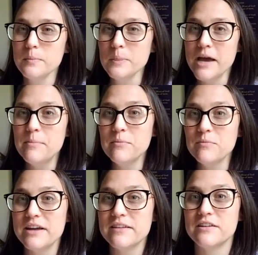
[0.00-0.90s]
I've been
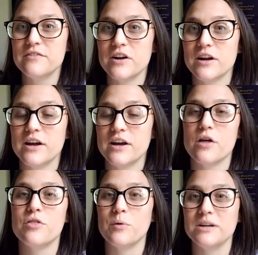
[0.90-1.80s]
raised in a very
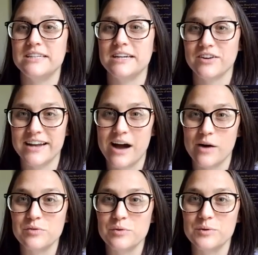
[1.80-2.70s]
authoritarian
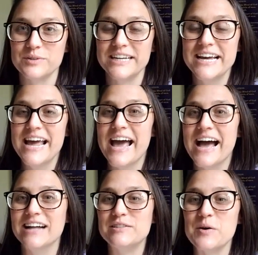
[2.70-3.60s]
household.
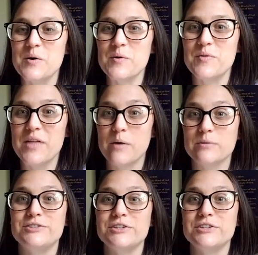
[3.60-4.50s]
And so that
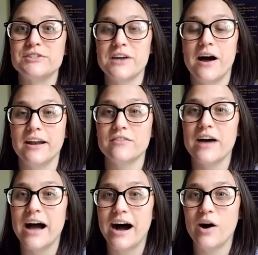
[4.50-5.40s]
was just kind of
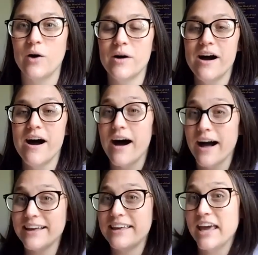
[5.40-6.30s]
how
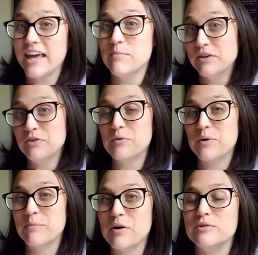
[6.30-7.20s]
I came into
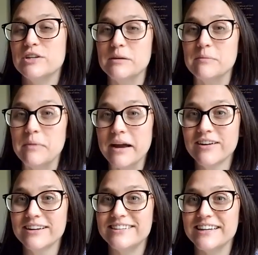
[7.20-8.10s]
approaching
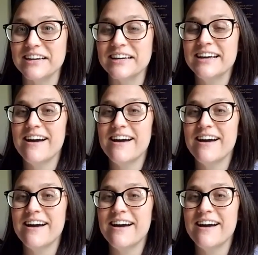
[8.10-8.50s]
parenting.